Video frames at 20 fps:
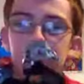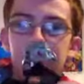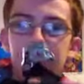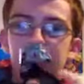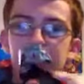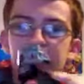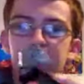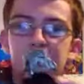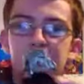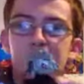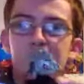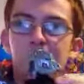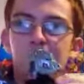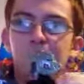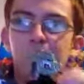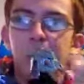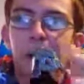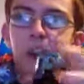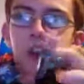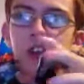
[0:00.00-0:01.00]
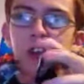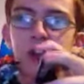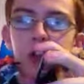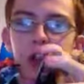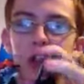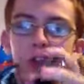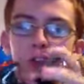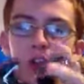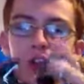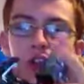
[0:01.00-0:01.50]
And he has immense
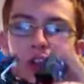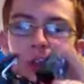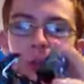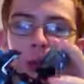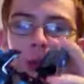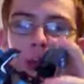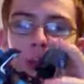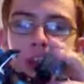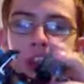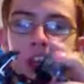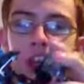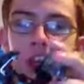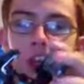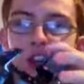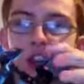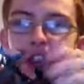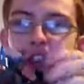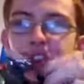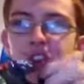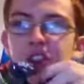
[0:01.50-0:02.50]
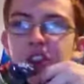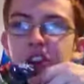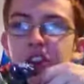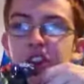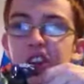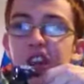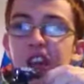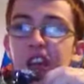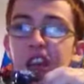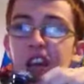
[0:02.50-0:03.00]
strength and durability and
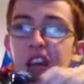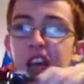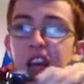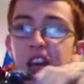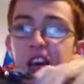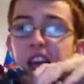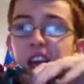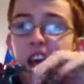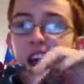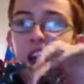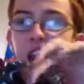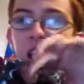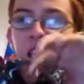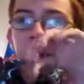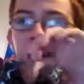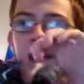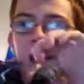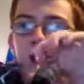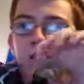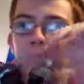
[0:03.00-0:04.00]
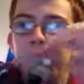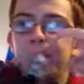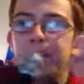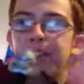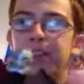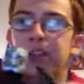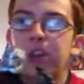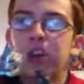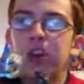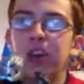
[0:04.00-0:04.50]
agility. And
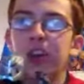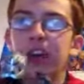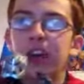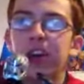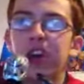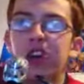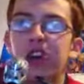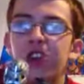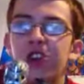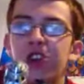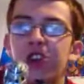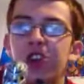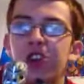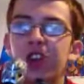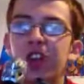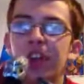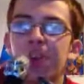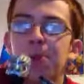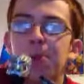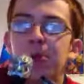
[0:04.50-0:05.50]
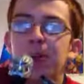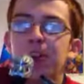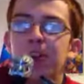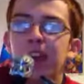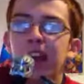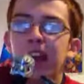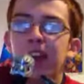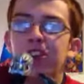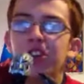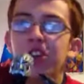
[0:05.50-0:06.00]
he also has cyber
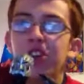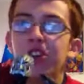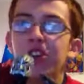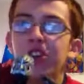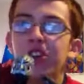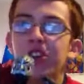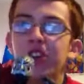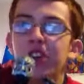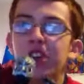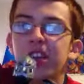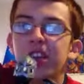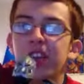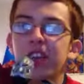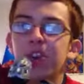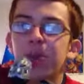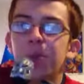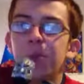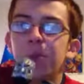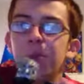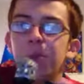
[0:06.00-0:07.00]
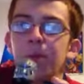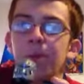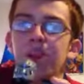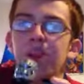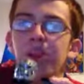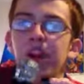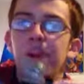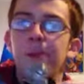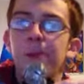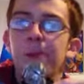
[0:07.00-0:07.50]
intelligence and
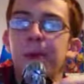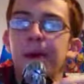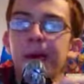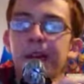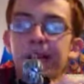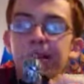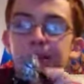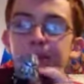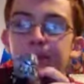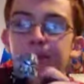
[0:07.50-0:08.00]
cyber mind.